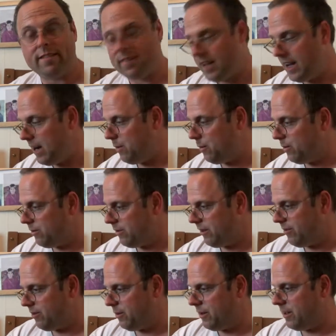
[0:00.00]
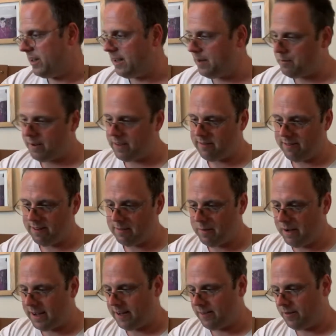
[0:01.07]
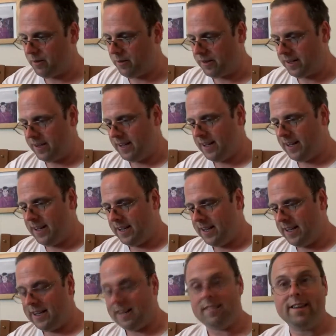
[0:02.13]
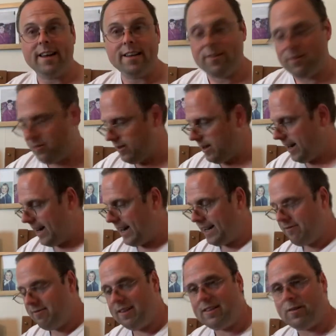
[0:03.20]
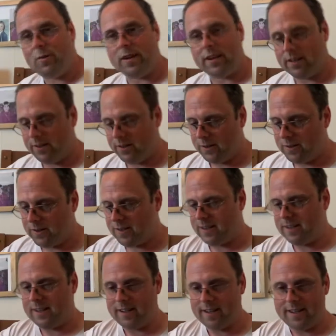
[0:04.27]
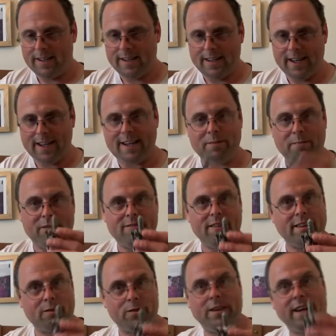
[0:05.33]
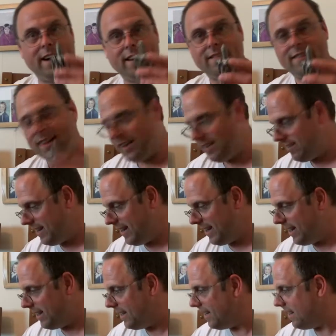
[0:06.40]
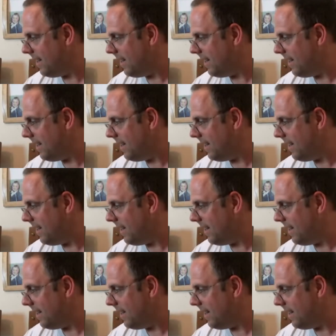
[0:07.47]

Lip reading: Star Wars if you want. Empire Strikes Back if you want. Instead of Han rescuing Luke, he can be rescuing IG-88.